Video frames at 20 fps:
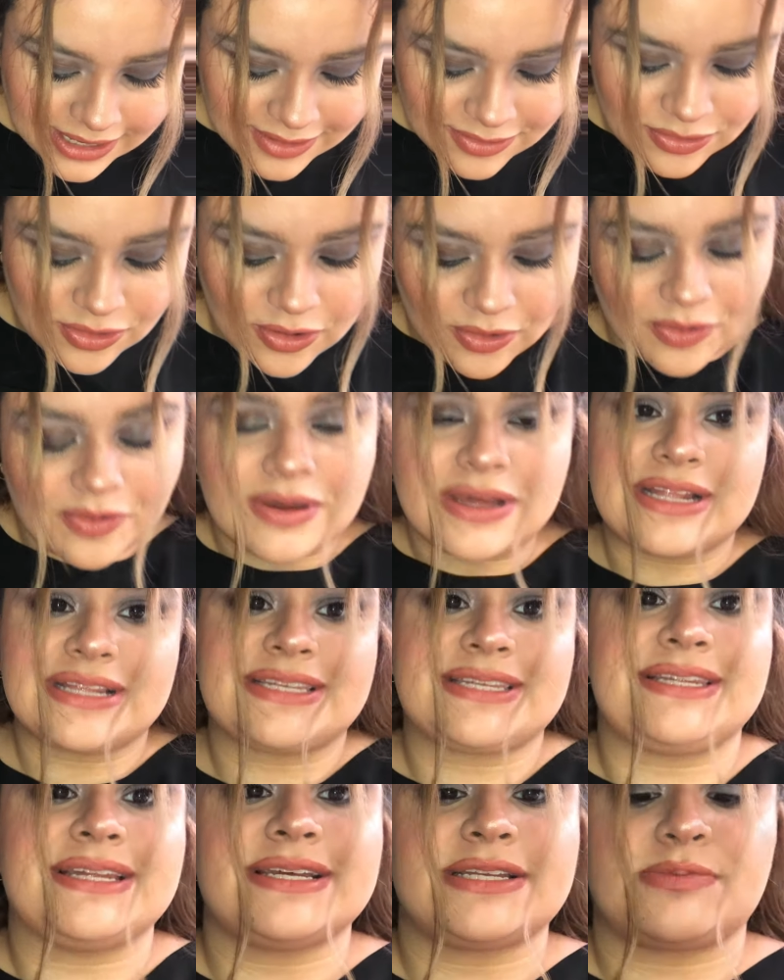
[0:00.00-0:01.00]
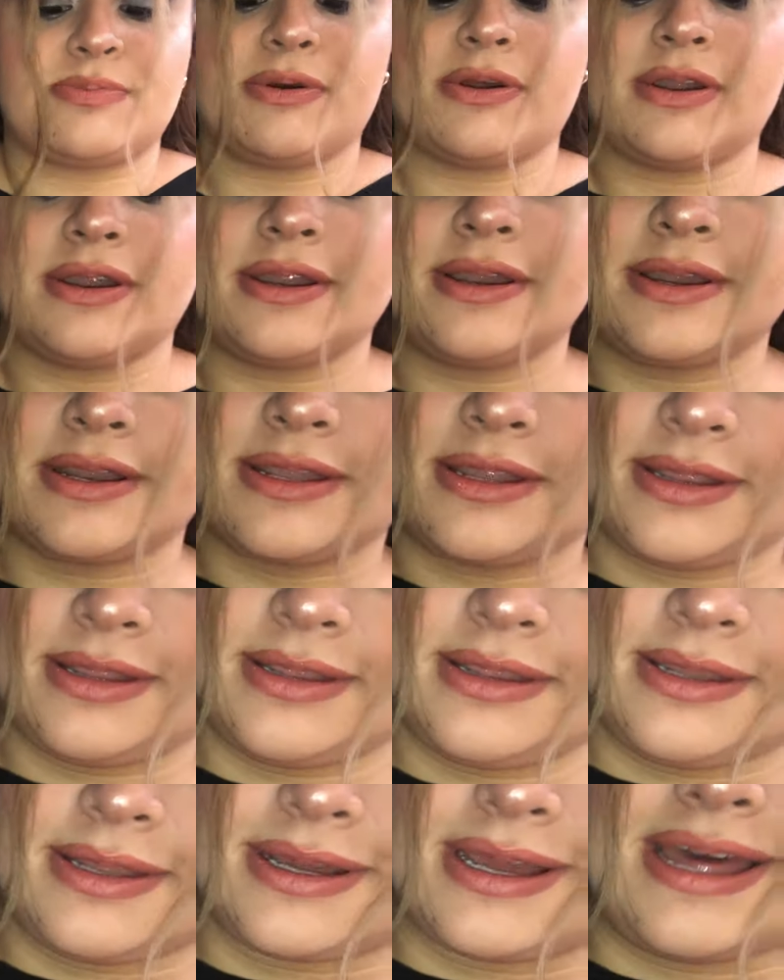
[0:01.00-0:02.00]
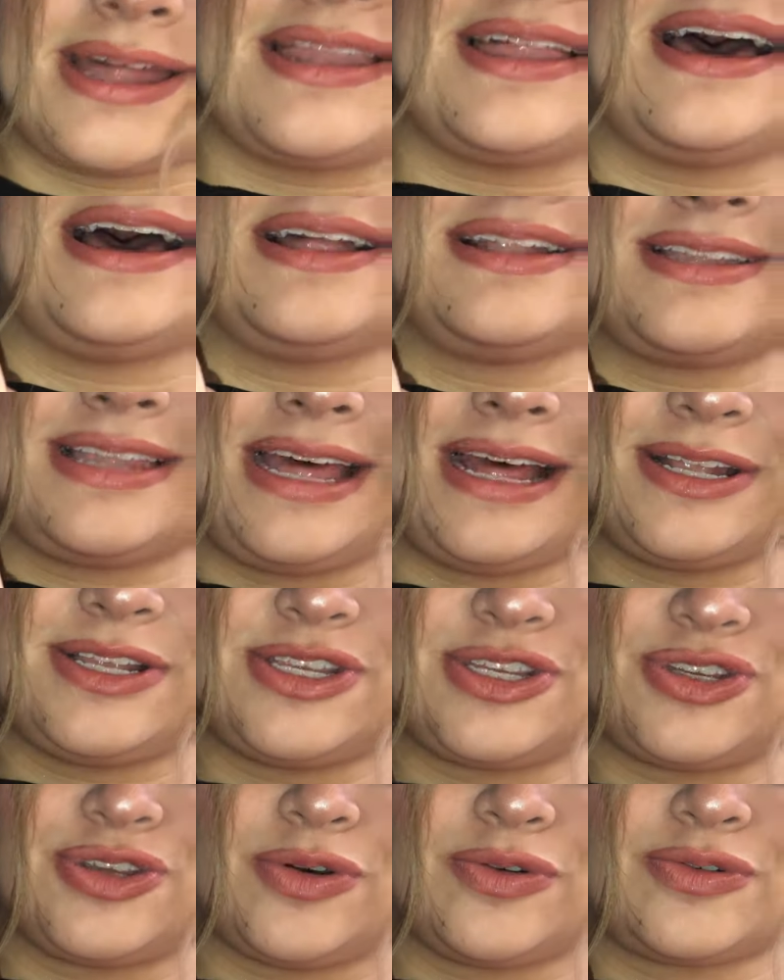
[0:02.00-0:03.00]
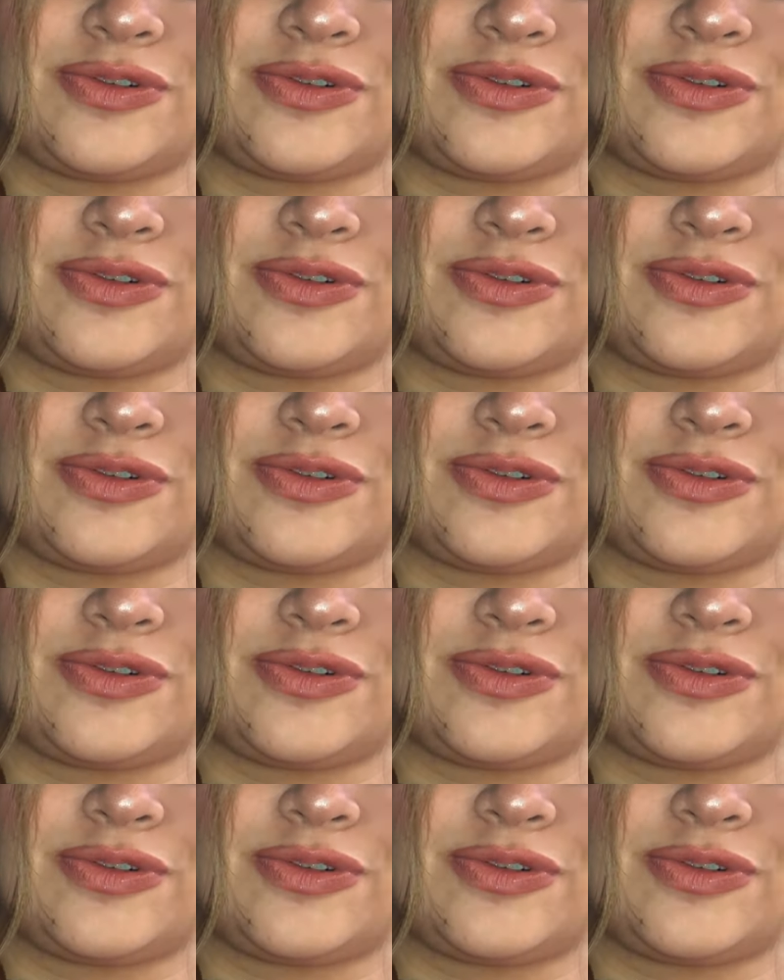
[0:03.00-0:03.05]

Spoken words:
No, it's this part. Look at that. That's so